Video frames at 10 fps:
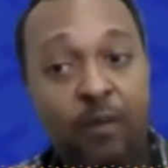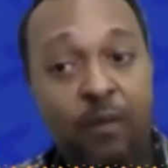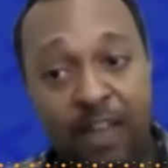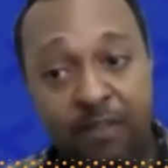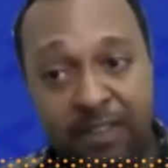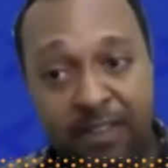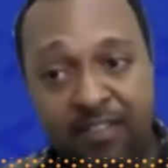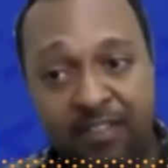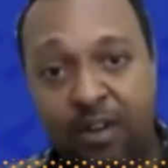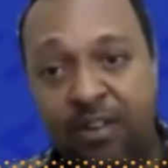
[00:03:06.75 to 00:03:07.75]
We have a
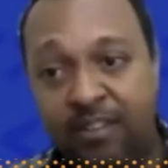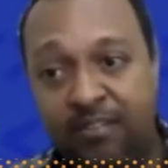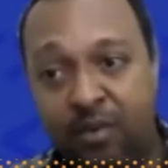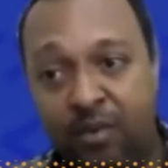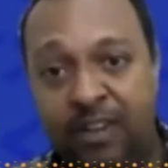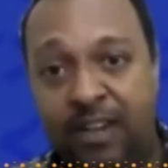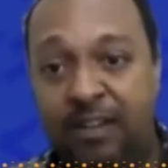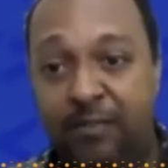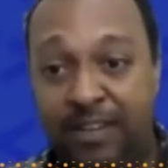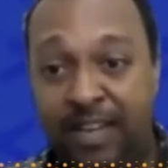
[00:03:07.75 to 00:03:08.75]
business model, it's
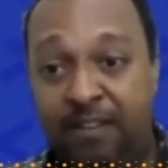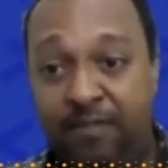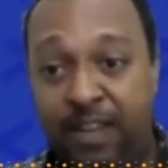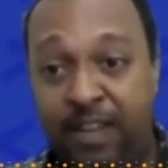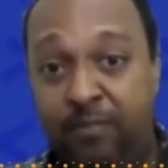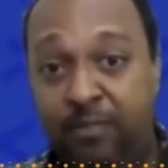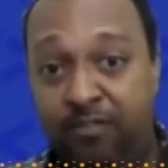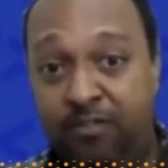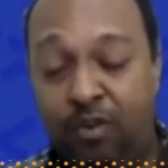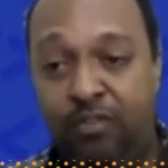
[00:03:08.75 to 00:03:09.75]
two-sided. We take a fee from the
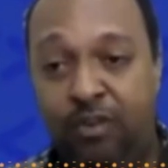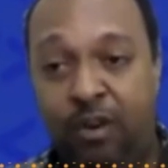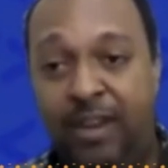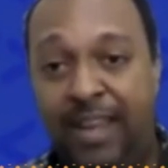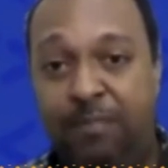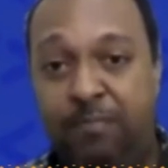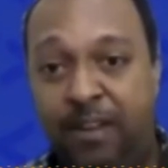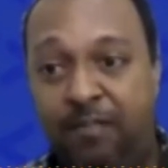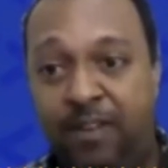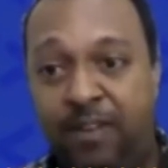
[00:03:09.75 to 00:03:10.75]
stores on all aid
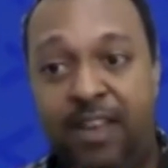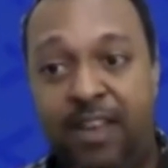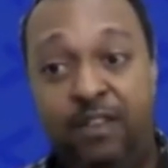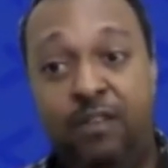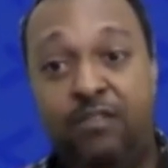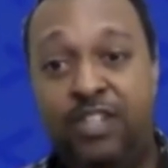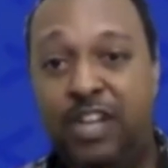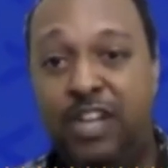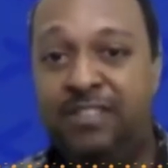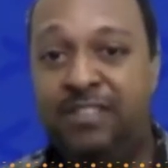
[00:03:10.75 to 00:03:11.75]
benefits, and we also
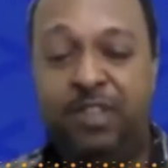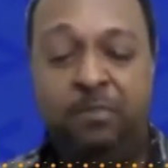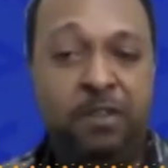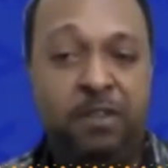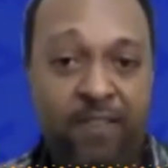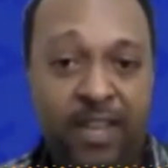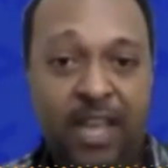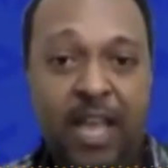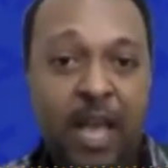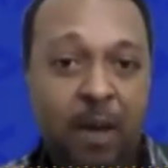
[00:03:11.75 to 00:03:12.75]
charge a subscription fee
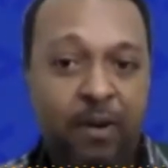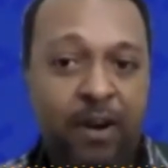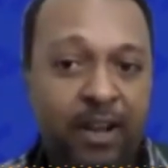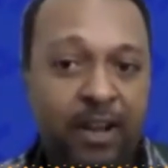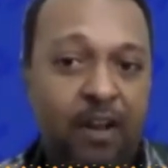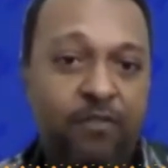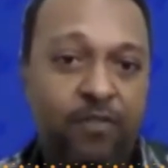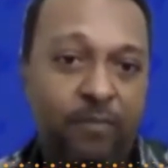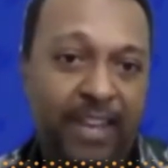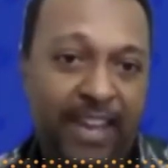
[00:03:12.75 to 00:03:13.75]
per account
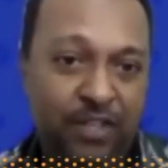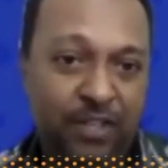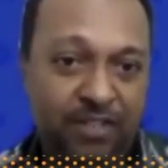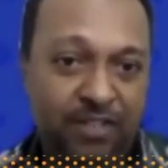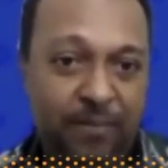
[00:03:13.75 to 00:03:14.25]
from the agency.